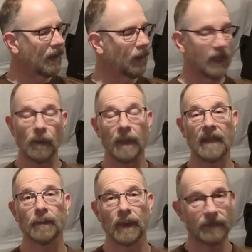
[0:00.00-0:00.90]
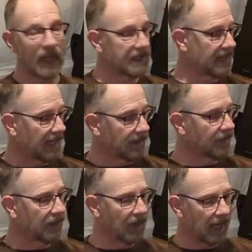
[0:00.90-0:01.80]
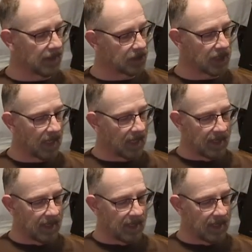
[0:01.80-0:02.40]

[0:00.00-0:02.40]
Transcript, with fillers: We could do bass reflex and a mid-range.